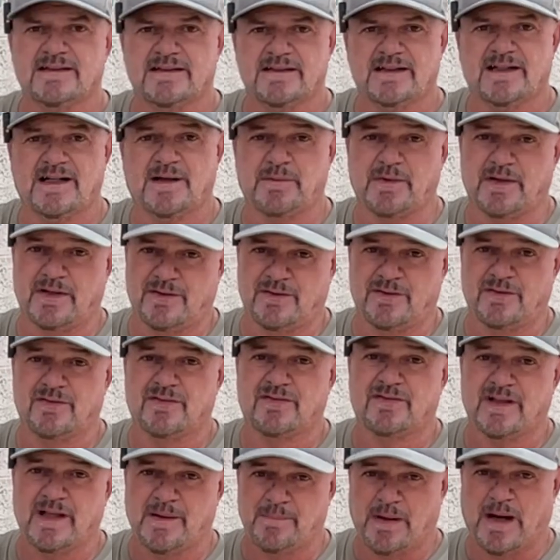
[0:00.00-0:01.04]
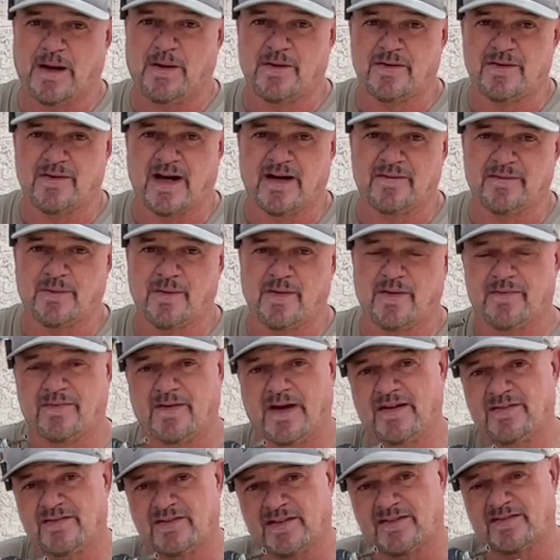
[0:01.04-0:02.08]
I'm going to use a power driver with a
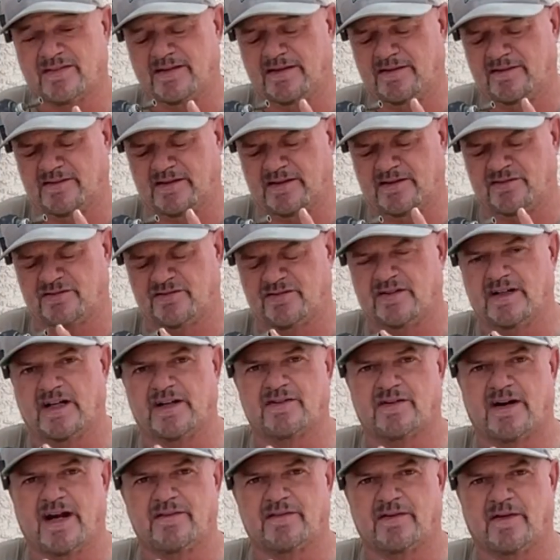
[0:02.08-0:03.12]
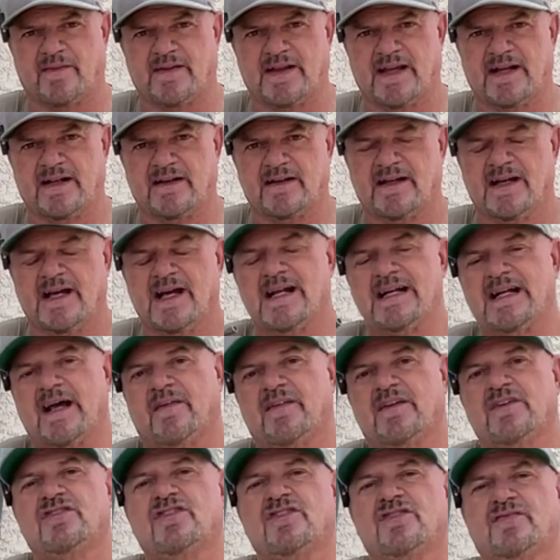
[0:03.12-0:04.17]
5/16 inch nut driver on the end. Now
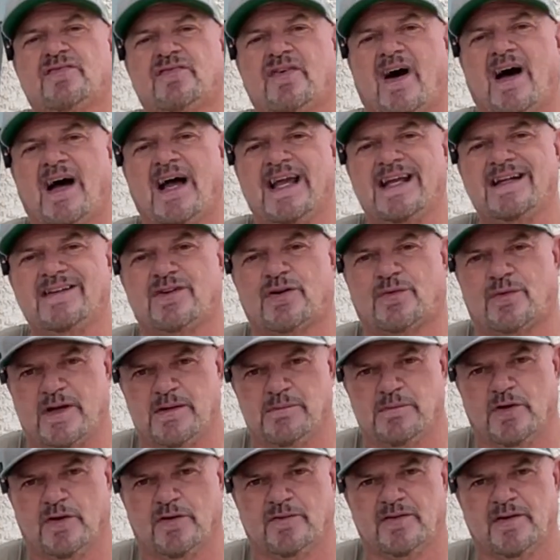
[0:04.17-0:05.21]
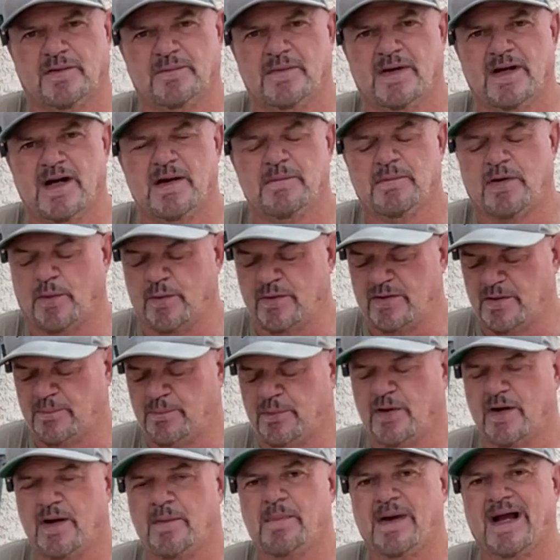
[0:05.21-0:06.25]
this is fine to remove them, but when you put
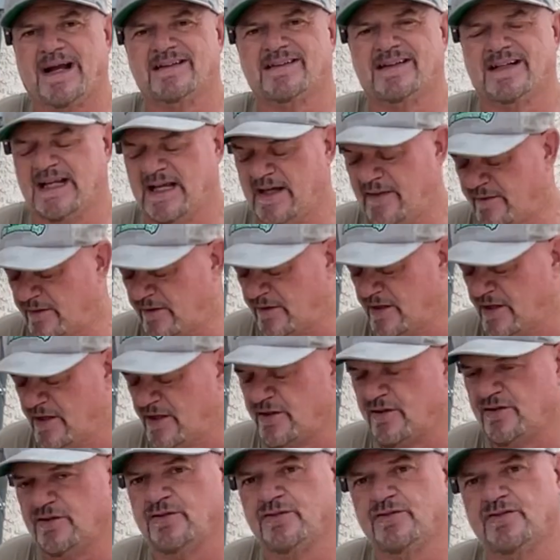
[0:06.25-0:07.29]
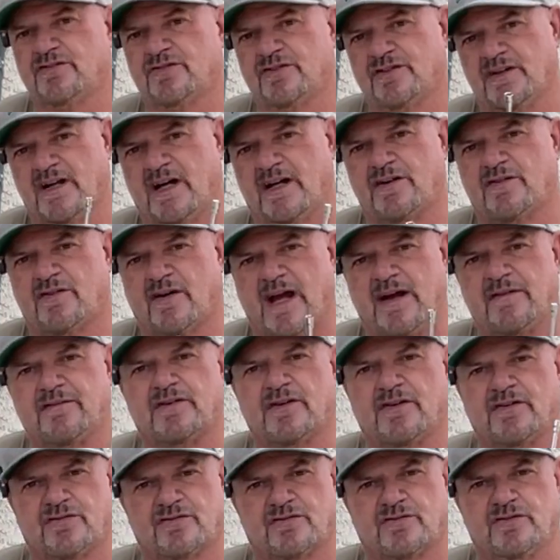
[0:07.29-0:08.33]
it back together, use your nut driver or
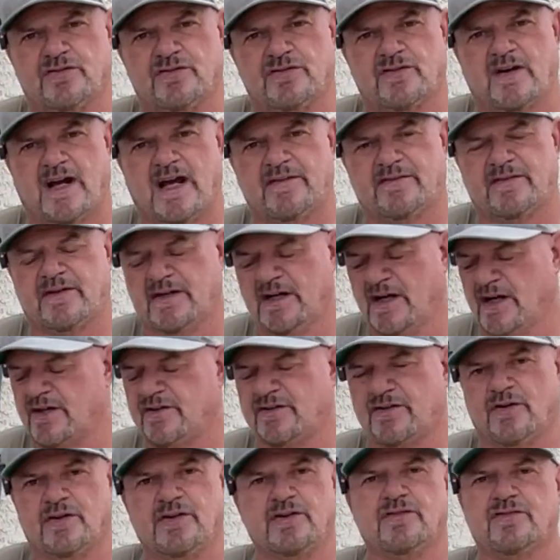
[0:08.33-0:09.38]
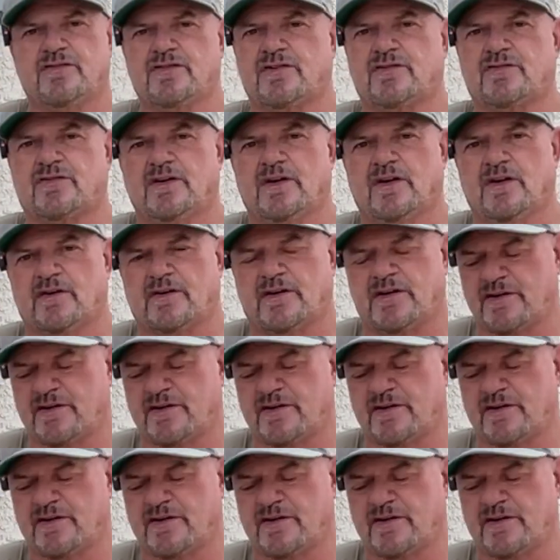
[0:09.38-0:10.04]
screwdriver. Don't use a drill or a